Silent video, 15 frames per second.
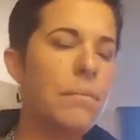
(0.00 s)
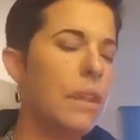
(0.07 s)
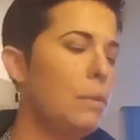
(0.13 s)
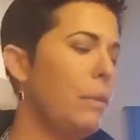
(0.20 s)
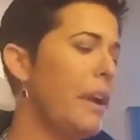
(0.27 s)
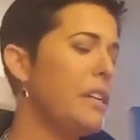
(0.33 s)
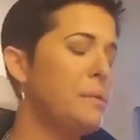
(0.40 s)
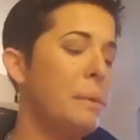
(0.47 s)

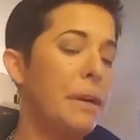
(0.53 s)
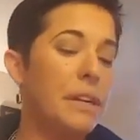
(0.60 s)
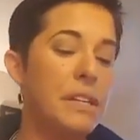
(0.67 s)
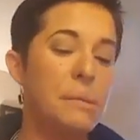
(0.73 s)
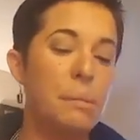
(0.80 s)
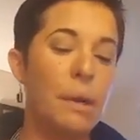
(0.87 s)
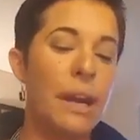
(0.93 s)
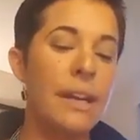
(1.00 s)
Raspberry
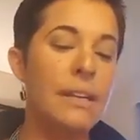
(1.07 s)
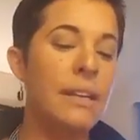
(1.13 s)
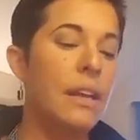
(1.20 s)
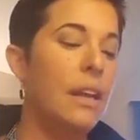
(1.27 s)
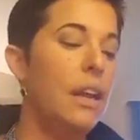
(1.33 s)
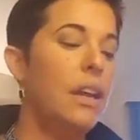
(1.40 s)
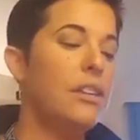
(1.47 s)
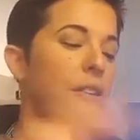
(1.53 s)
is bright.
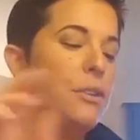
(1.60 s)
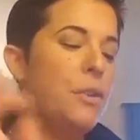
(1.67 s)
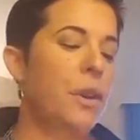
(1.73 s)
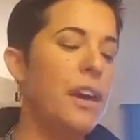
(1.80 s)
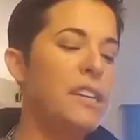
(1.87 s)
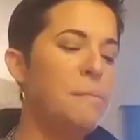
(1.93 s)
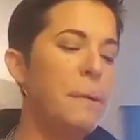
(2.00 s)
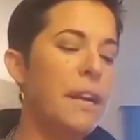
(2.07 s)
So you
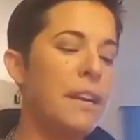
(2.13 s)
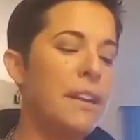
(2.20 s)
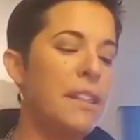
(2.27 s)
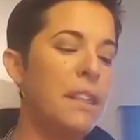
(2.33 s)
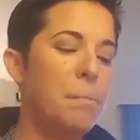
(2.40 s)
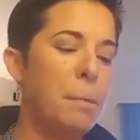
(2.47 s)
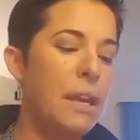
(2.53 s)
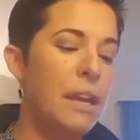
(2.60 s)
guys
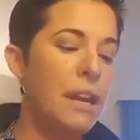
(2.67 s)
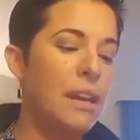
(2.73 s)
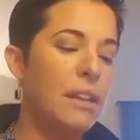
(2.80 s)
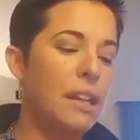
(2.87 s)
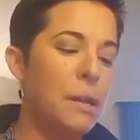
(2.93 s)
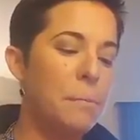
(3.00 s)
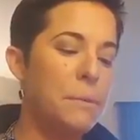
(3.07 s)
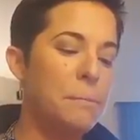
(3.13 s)
picked the pink
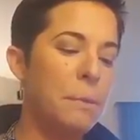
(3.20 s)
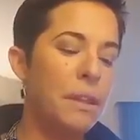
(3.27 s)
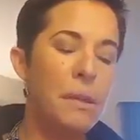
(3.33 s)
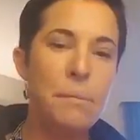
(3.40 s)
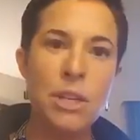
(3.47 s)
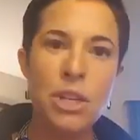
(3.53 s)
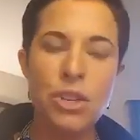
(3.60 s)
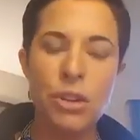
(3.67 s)
lips, but
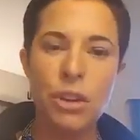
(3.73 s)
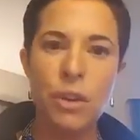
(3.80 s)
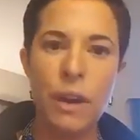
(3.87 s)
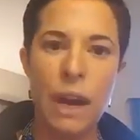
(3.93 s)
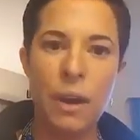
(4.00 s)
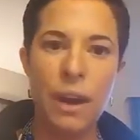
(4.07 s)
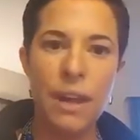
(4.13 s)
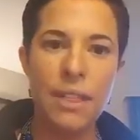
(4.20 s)
let me show you
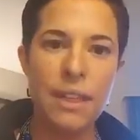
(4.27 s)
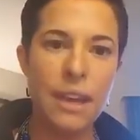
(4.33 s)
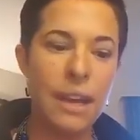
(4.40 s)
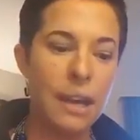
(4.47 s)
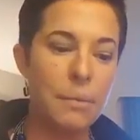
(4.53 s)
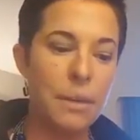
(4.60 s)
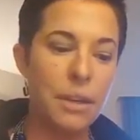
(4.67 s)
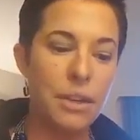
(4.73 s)
how I think
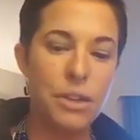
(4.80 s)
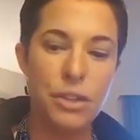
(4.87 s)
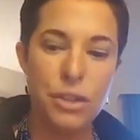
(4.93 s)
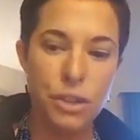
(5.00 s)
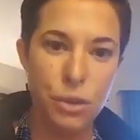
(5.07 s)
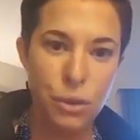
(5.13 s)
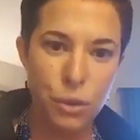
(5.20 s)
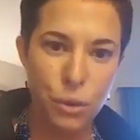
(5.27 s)
I'm going to
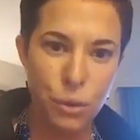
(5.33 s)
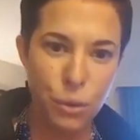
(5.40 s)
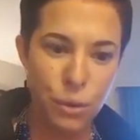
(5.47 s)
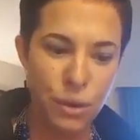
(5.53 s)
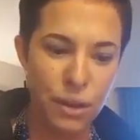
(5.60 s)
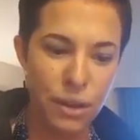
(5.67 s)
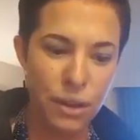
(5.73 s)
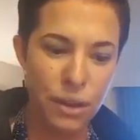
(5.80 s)

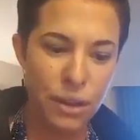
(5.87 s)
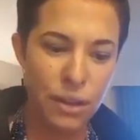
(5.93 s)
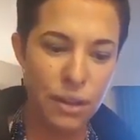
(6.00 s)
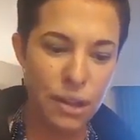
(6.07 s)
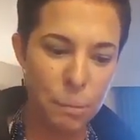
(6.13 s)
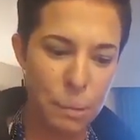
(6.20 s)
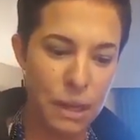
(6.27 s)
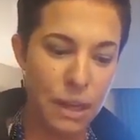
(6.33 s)
do
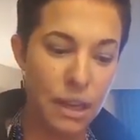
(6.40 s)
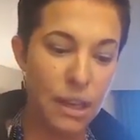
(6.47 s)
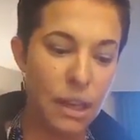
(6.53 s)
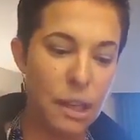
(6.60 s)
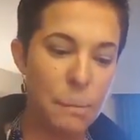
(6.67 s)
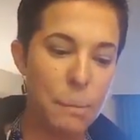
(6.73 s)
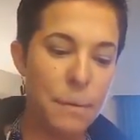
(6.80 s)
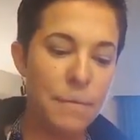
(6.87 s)
the pink
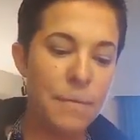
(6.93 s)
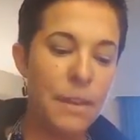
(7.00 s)
lip.